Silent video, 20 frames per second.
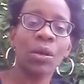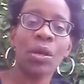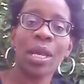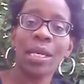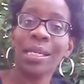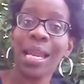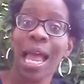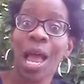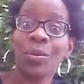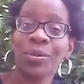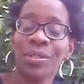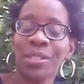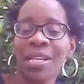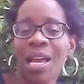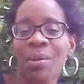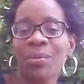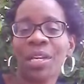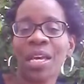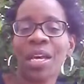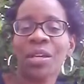okay, now is the
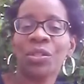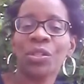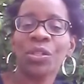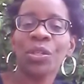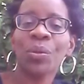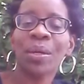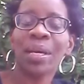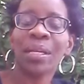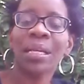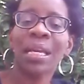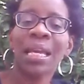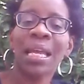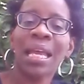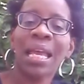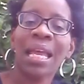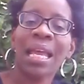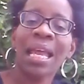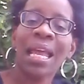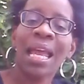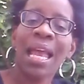time you got to do it.
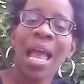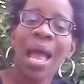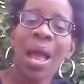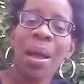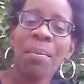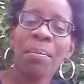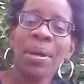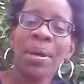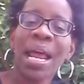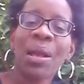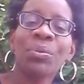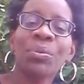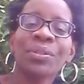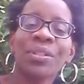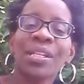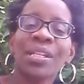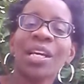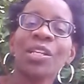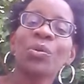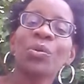But I will
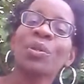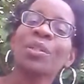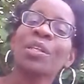tell you